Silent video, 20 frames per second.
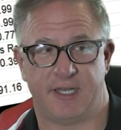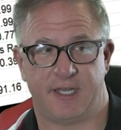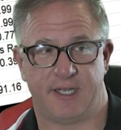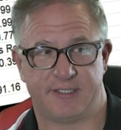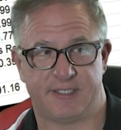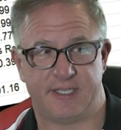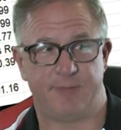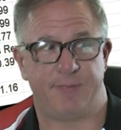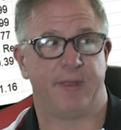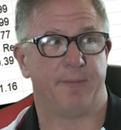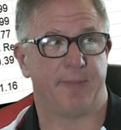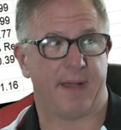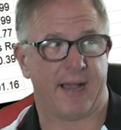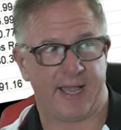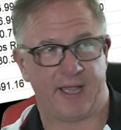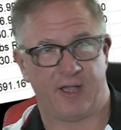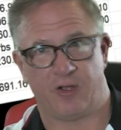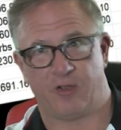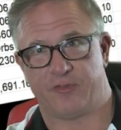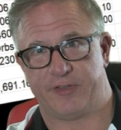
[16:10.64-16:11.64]
seeping
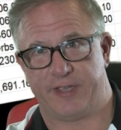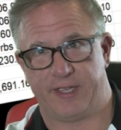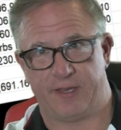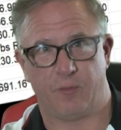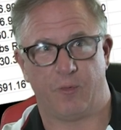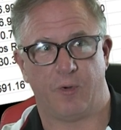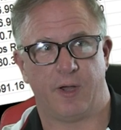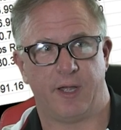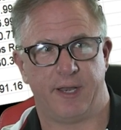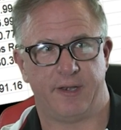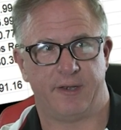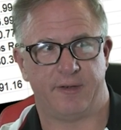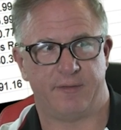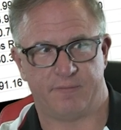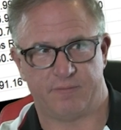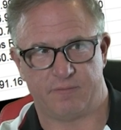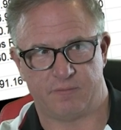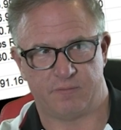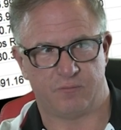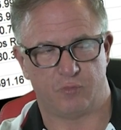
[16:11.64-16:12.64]
biles in one
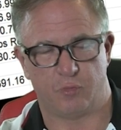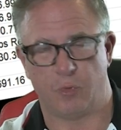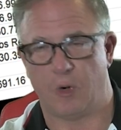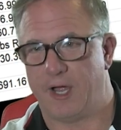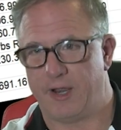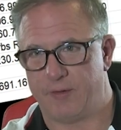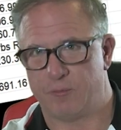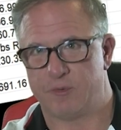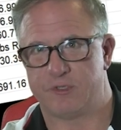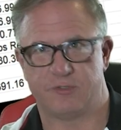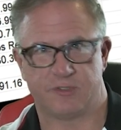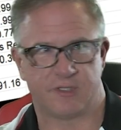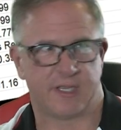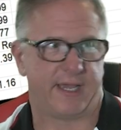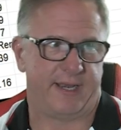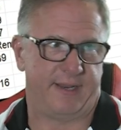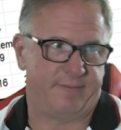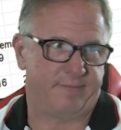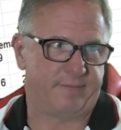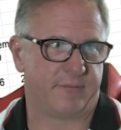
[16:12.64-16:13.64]
run, which was
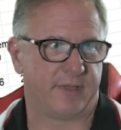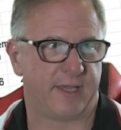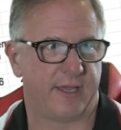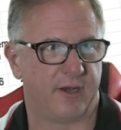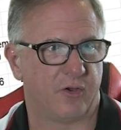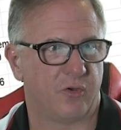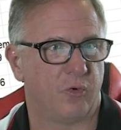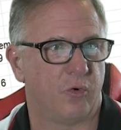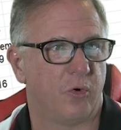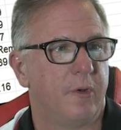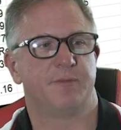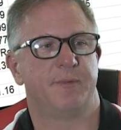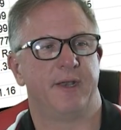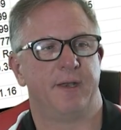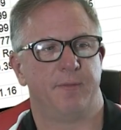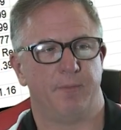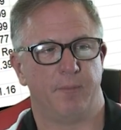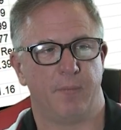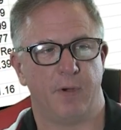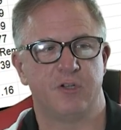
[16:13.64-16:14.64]
kind of cool. But
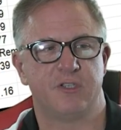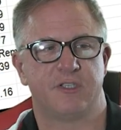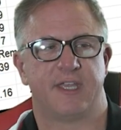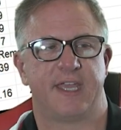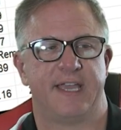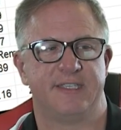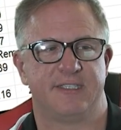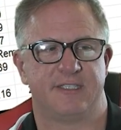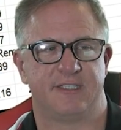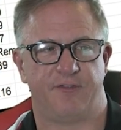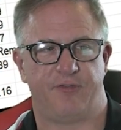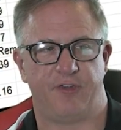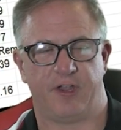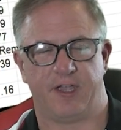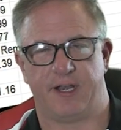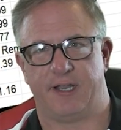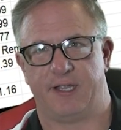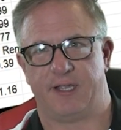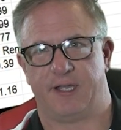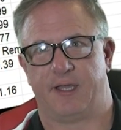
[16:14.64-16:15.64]
in most cases, if you're
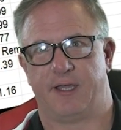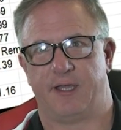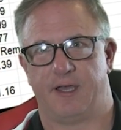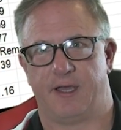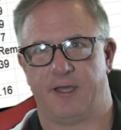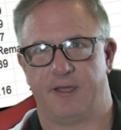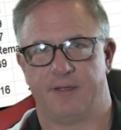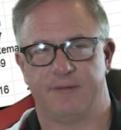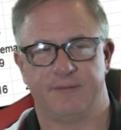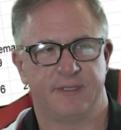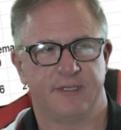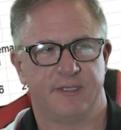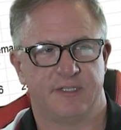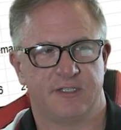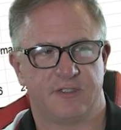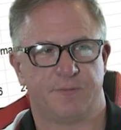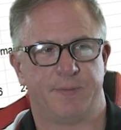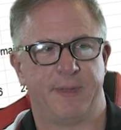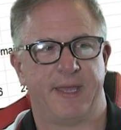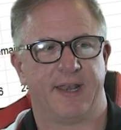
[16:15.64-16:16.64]
going to
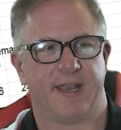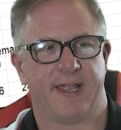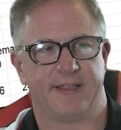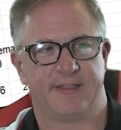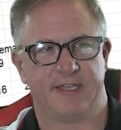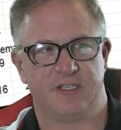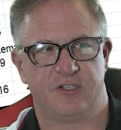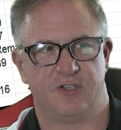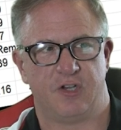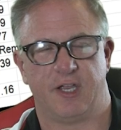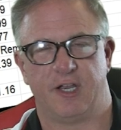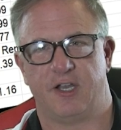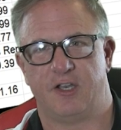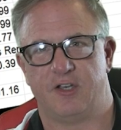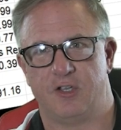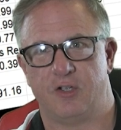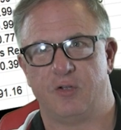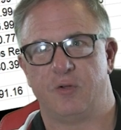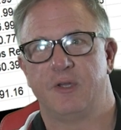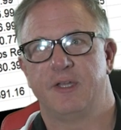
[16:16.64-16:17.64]
spend like this, you're going to
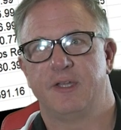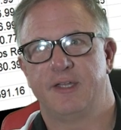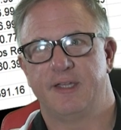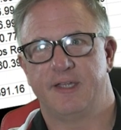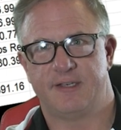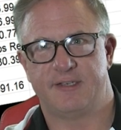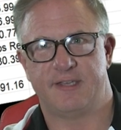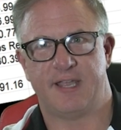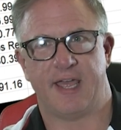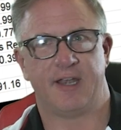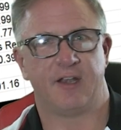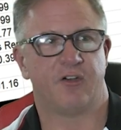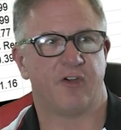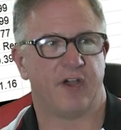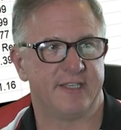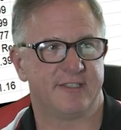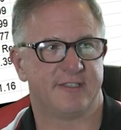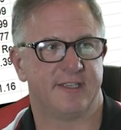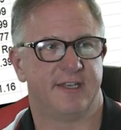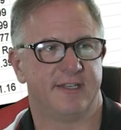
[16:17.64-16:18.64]
do 10
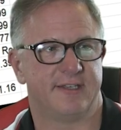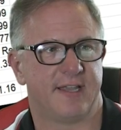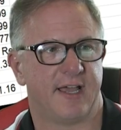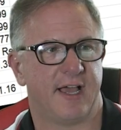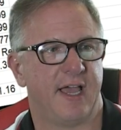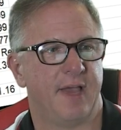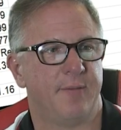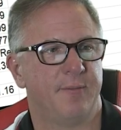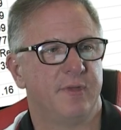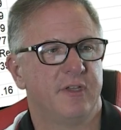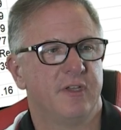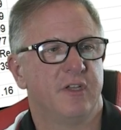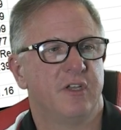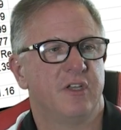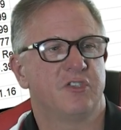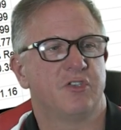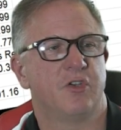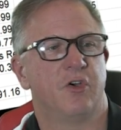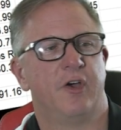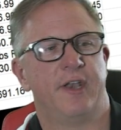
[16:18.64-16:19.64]
crests at a time.
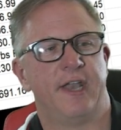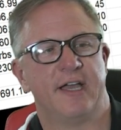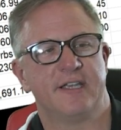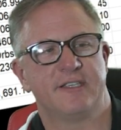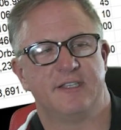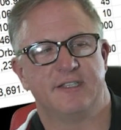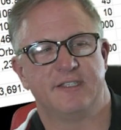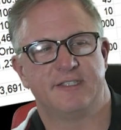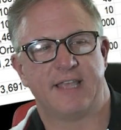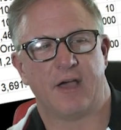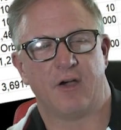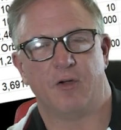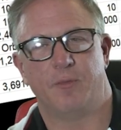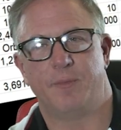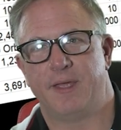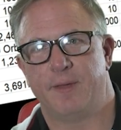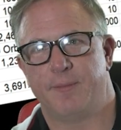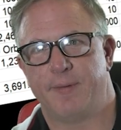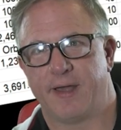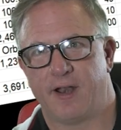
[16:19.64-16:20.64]
So in essence, that would
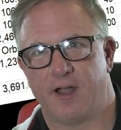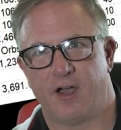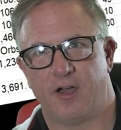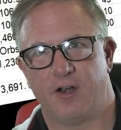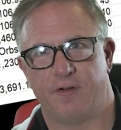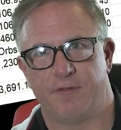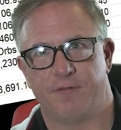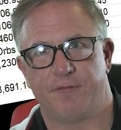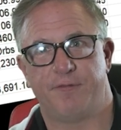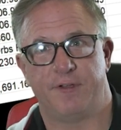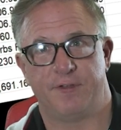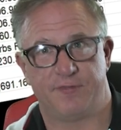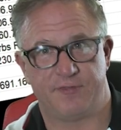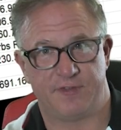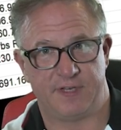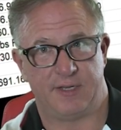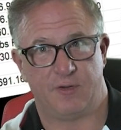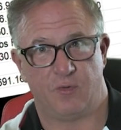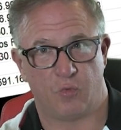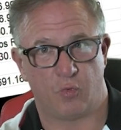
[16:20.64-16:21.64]
be about
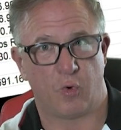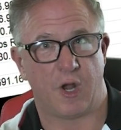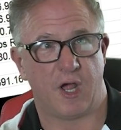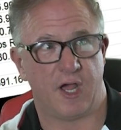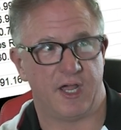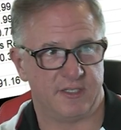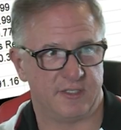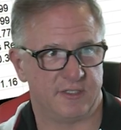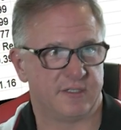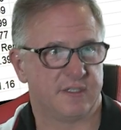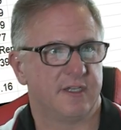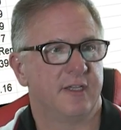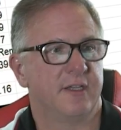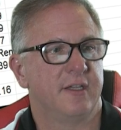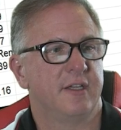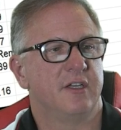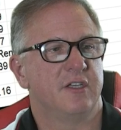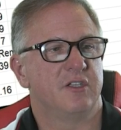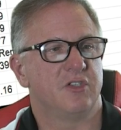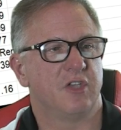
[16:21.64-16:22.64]
150 runs.
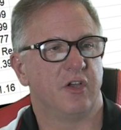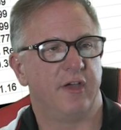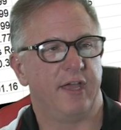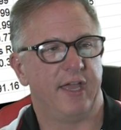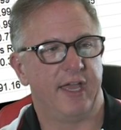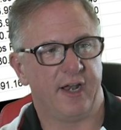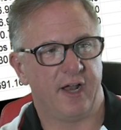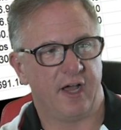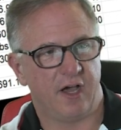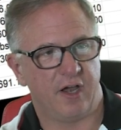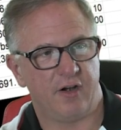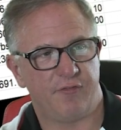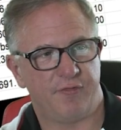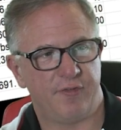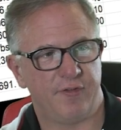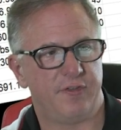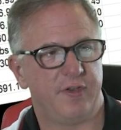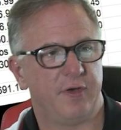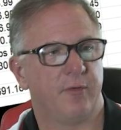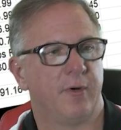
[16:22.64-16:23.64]
So in
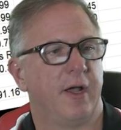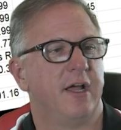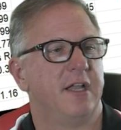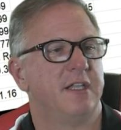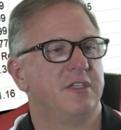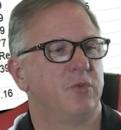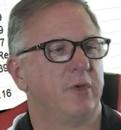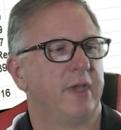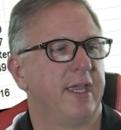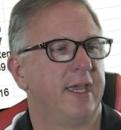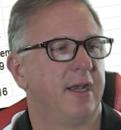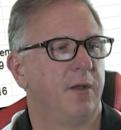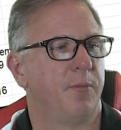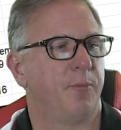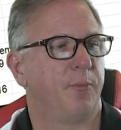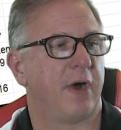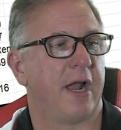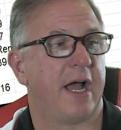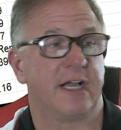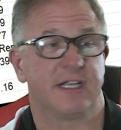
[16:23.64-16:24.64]
150 runs, we get
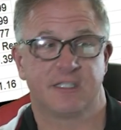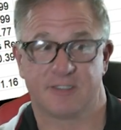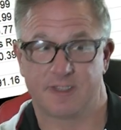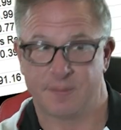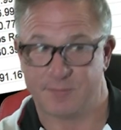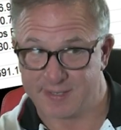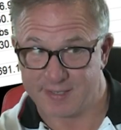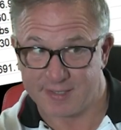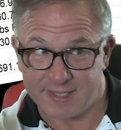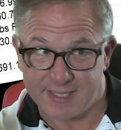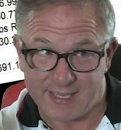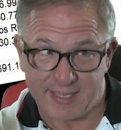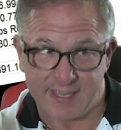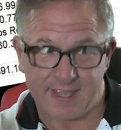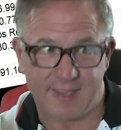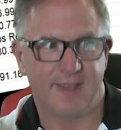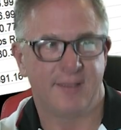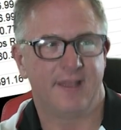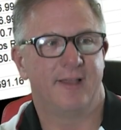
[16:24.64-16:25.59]
approximately